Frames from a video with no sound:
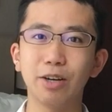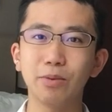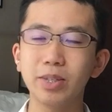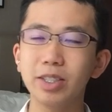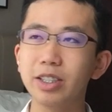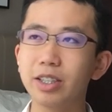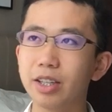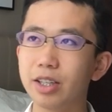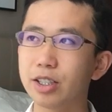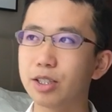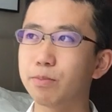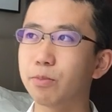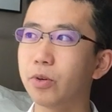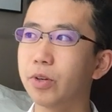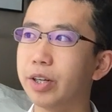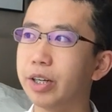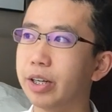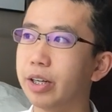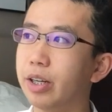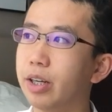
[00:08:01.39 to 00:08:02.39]
I went this
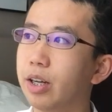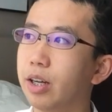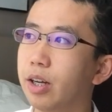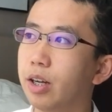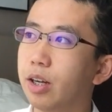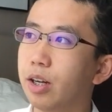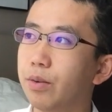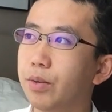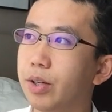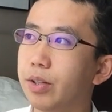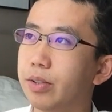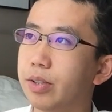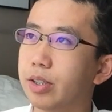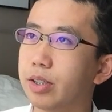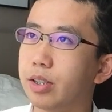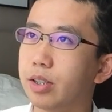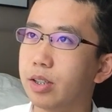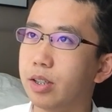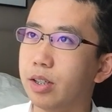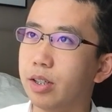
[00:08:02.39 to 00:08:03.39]
morning
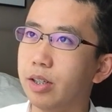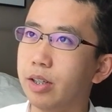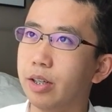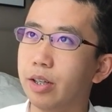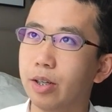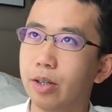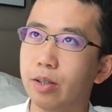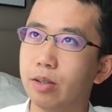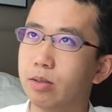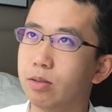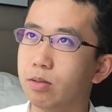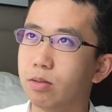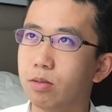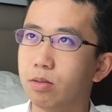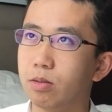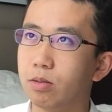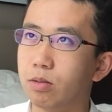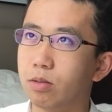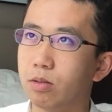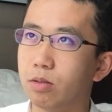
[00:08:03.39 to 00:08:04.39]
around
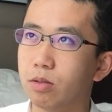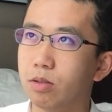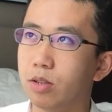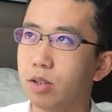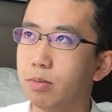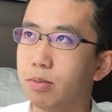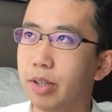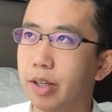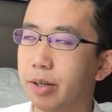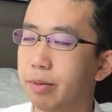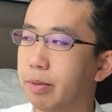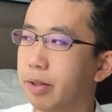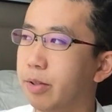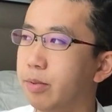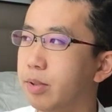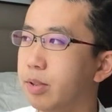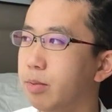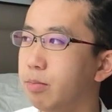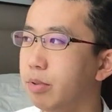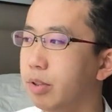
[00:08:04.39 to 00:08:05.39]
sometime, and
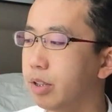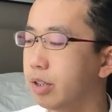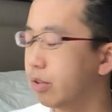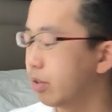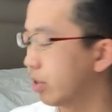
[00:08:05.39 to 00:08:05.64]
it was pretty